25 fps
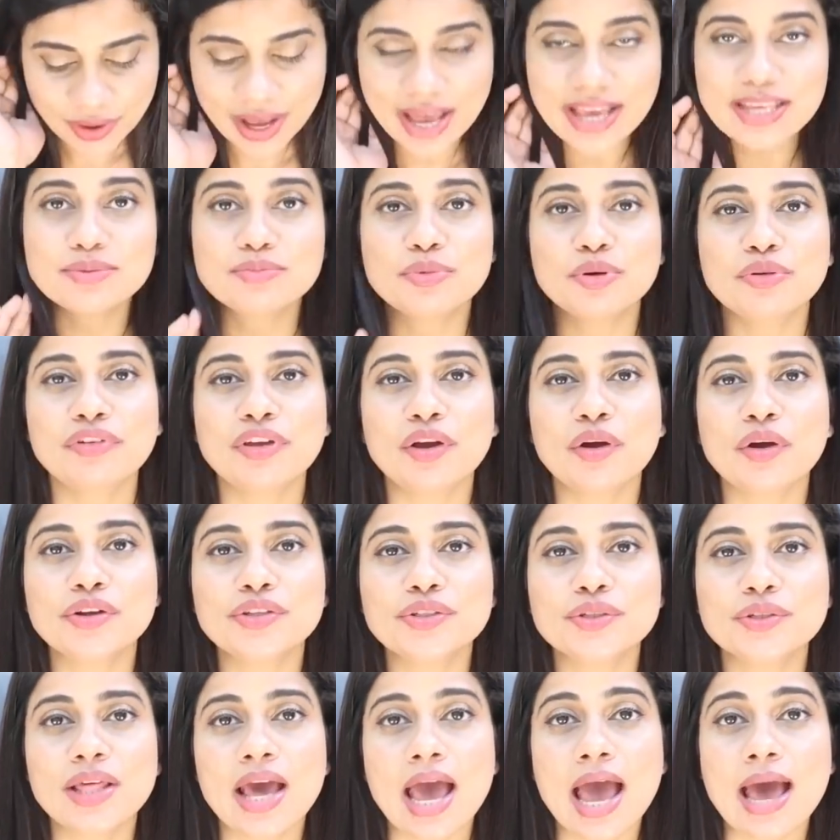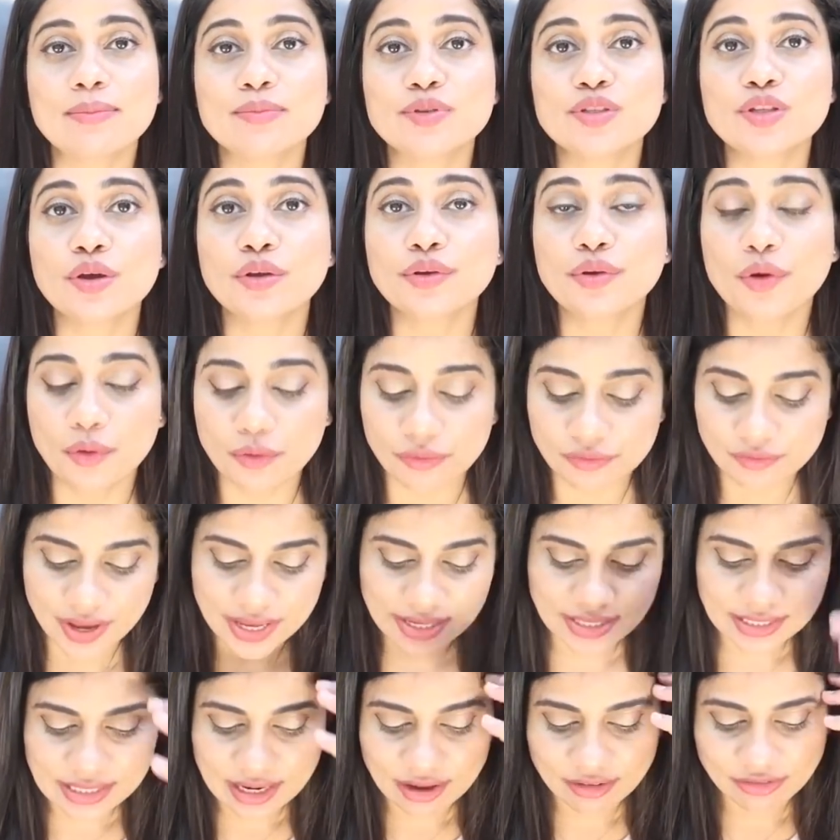guys, moving on to the Amazon
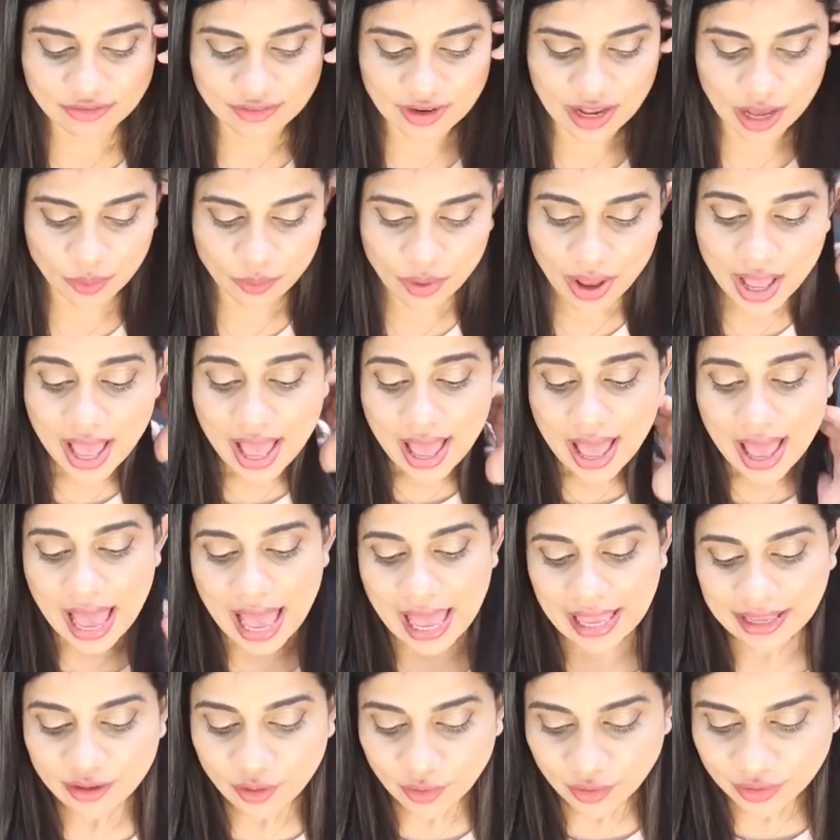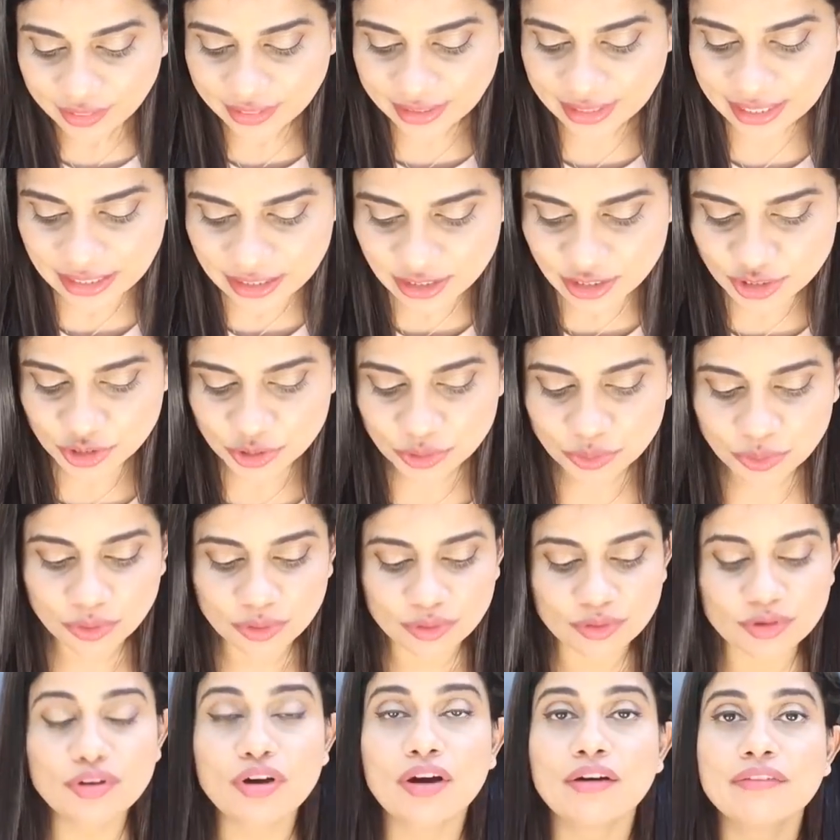homeware stuff now. I got these
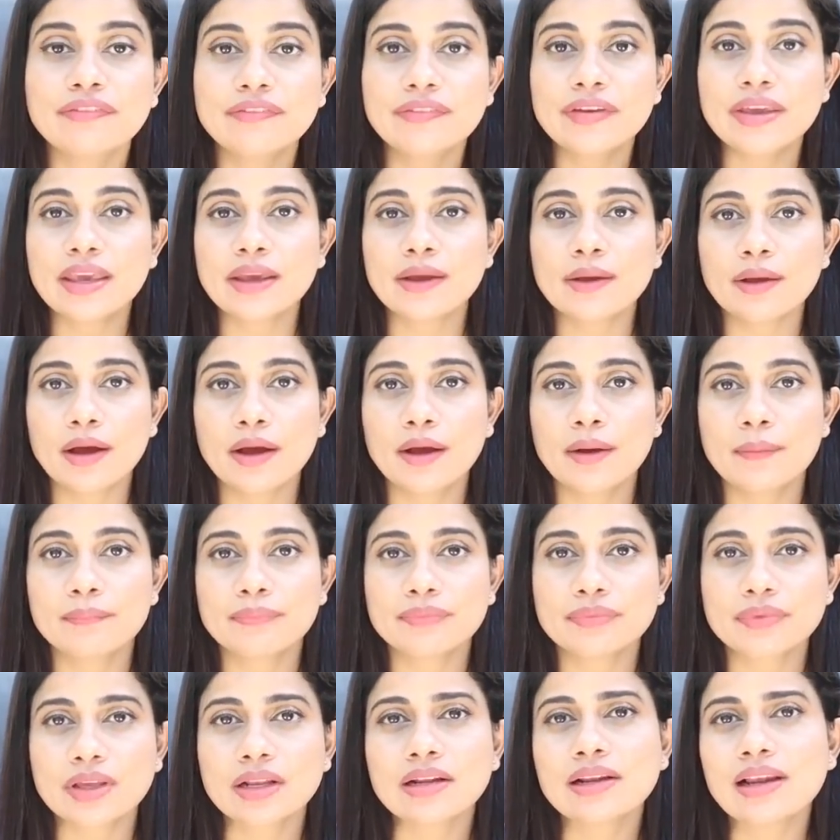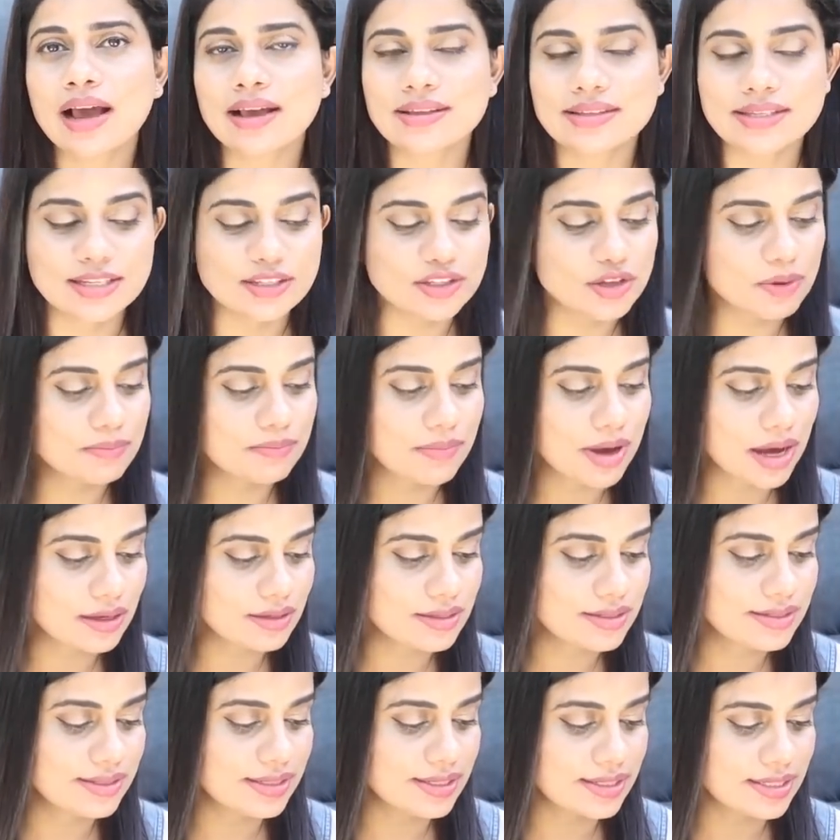two coffee glasses or
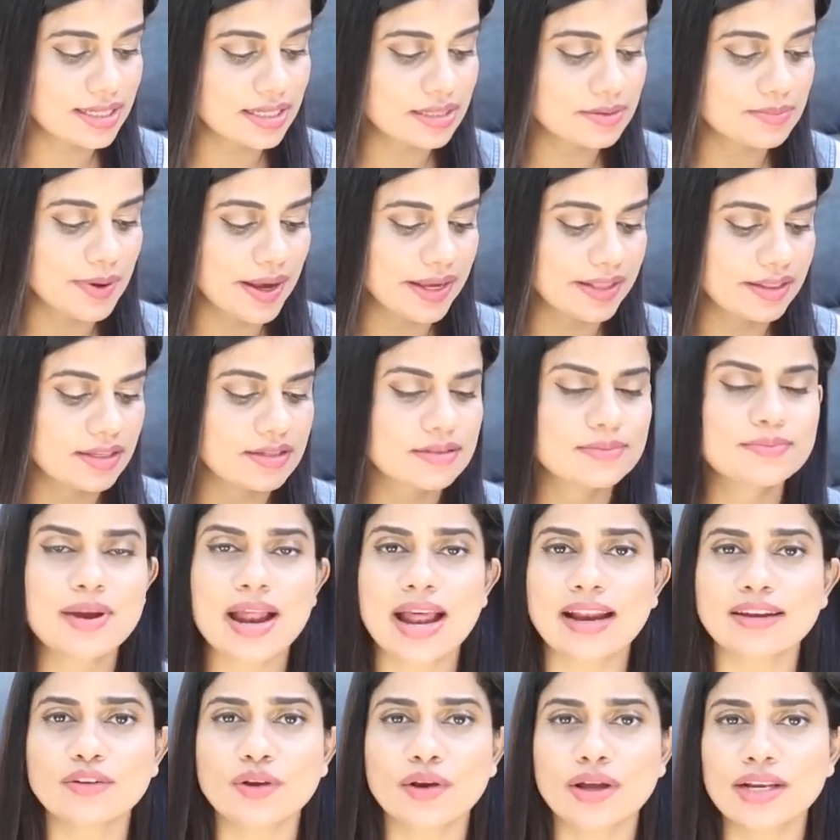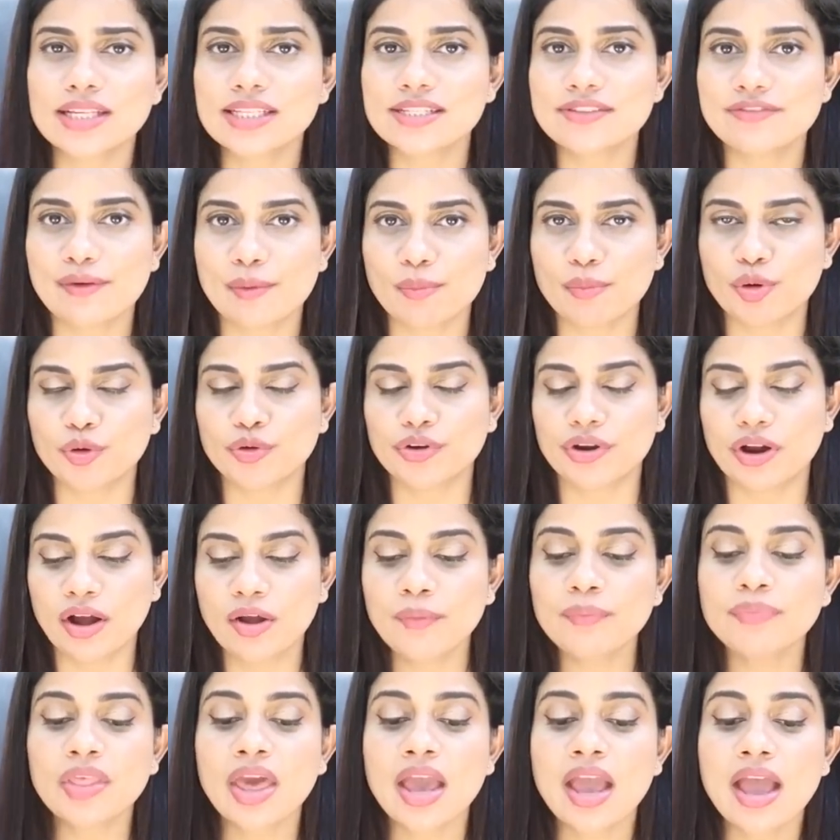mugs. This is by this brand called
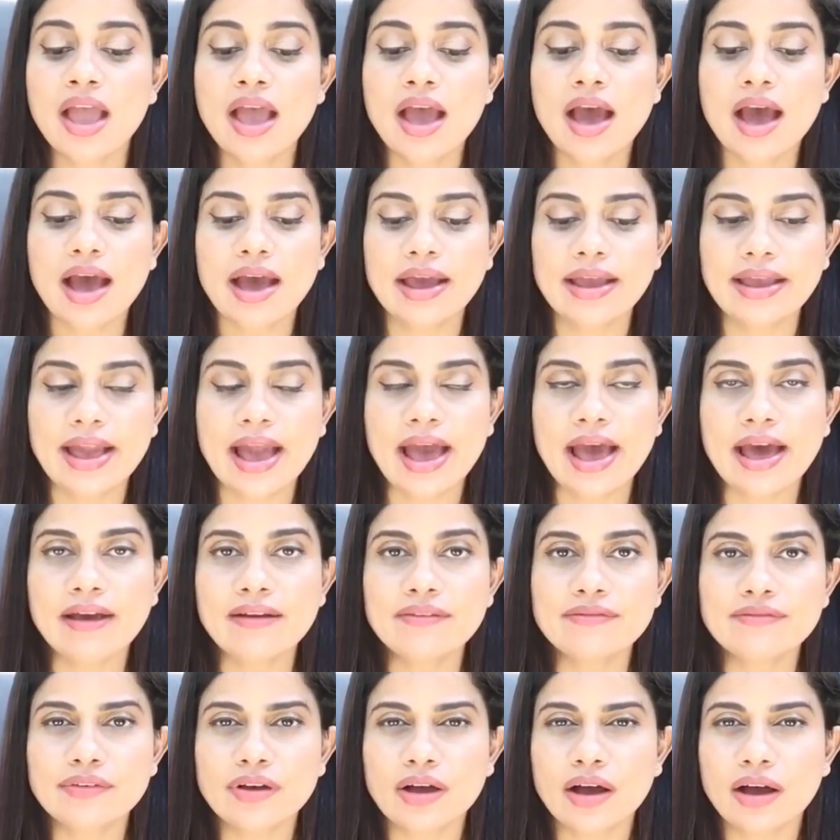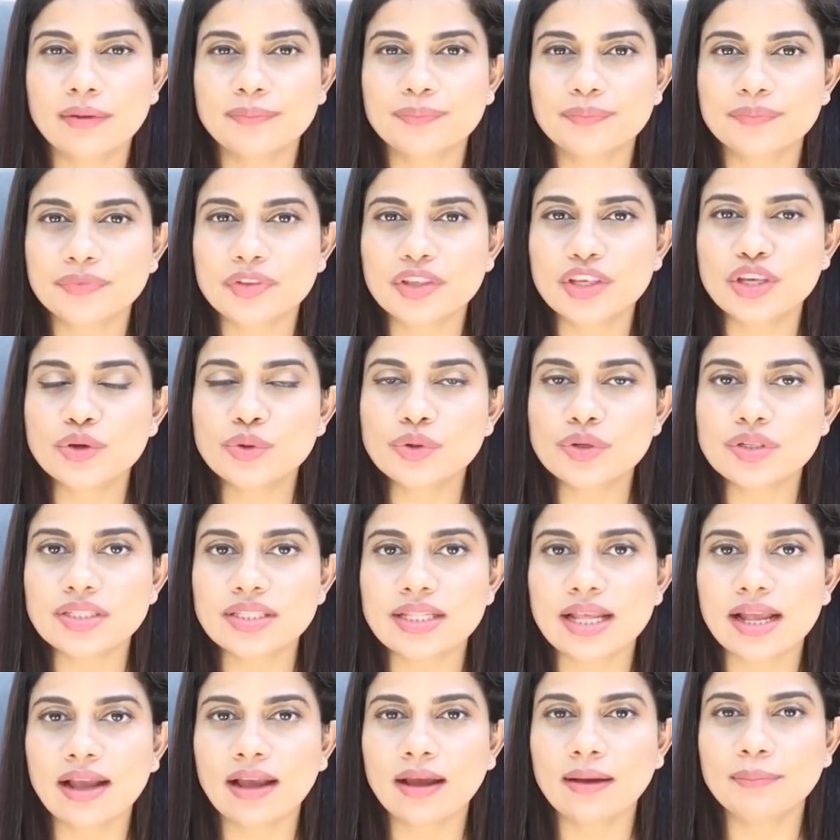Femora. I have used
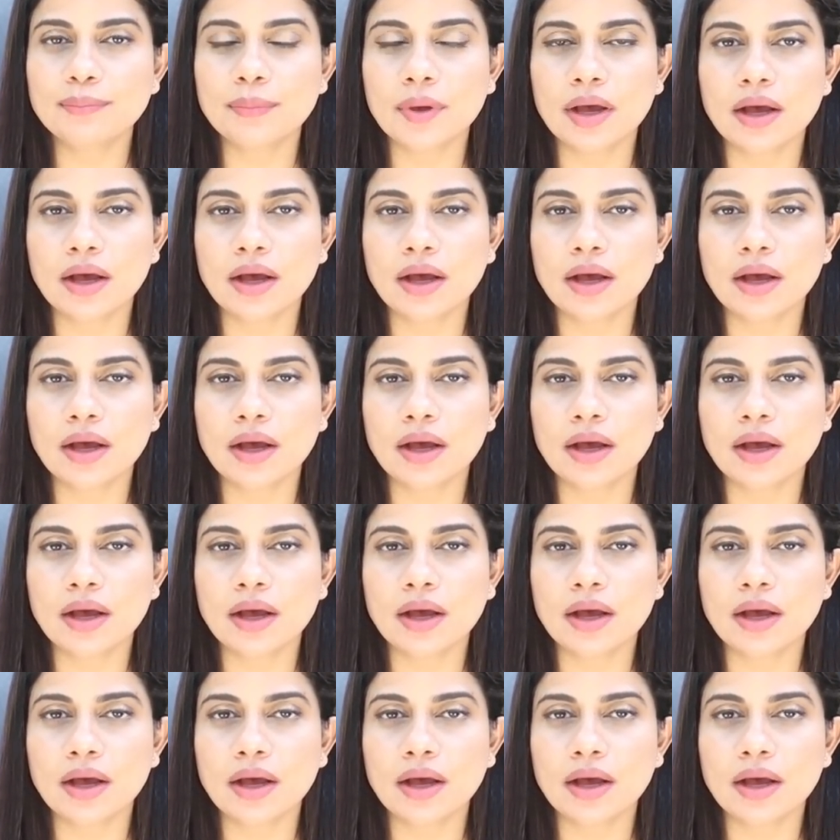their